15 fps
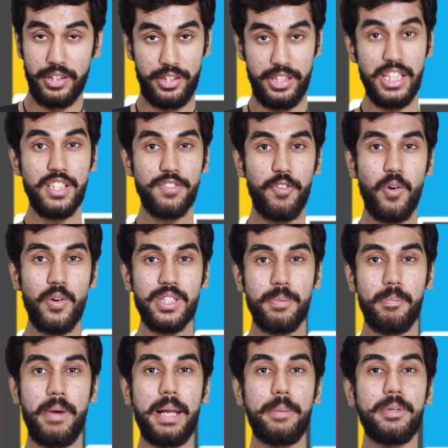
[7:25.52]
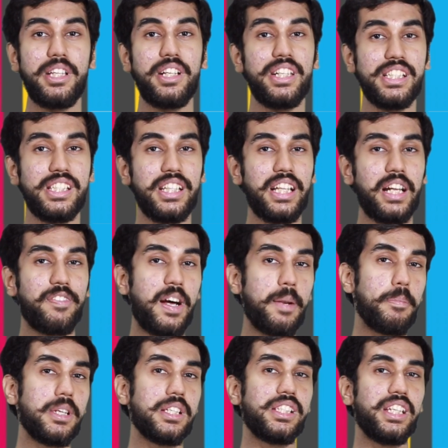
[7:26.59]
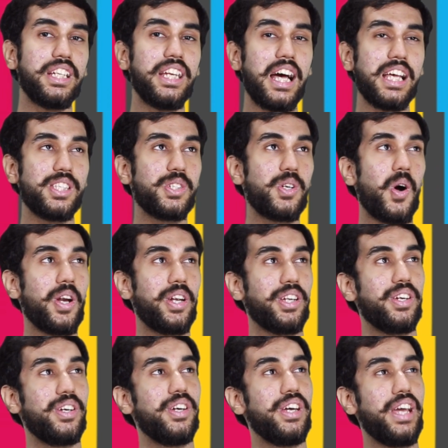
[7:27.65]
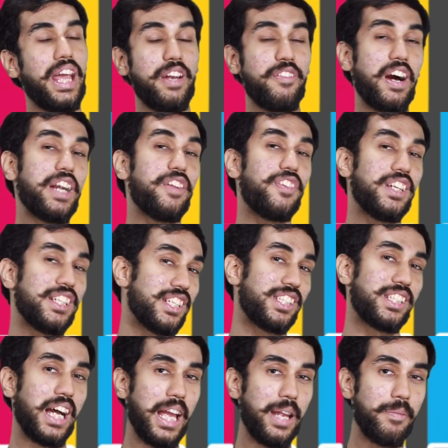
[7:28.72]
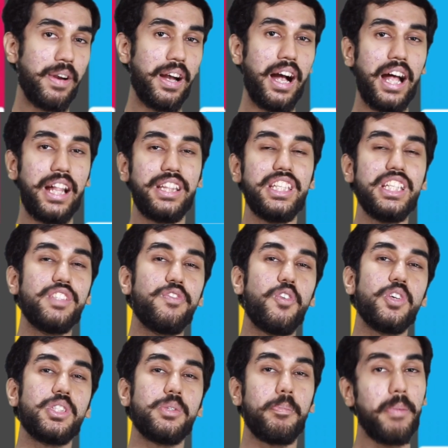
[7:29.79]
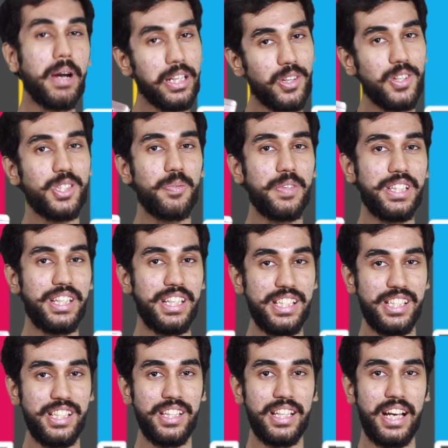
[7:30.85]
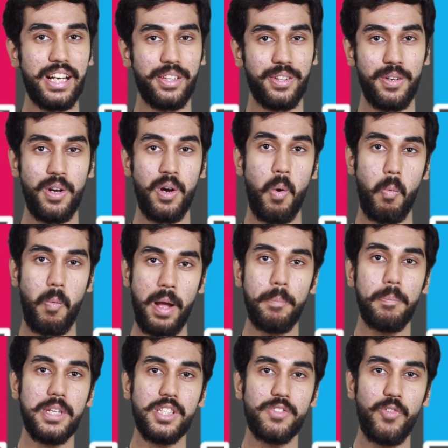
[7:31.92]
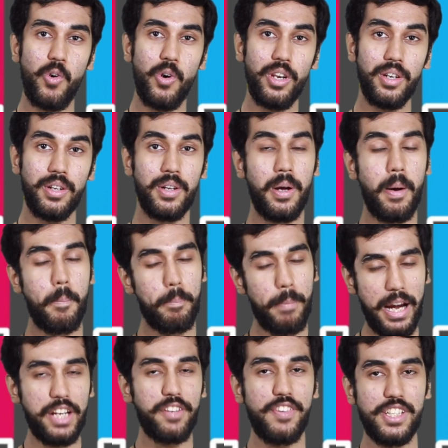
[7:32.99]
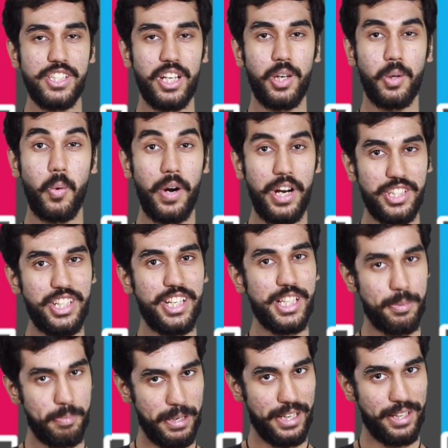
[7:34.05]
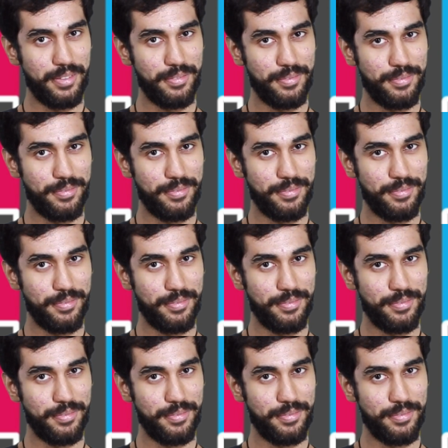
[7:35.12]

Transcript: These phones might be the reason that OnePlus 3 has got invite free this time, and these phones might also be the reason that OnePlus 4 might feature a Quad HD display.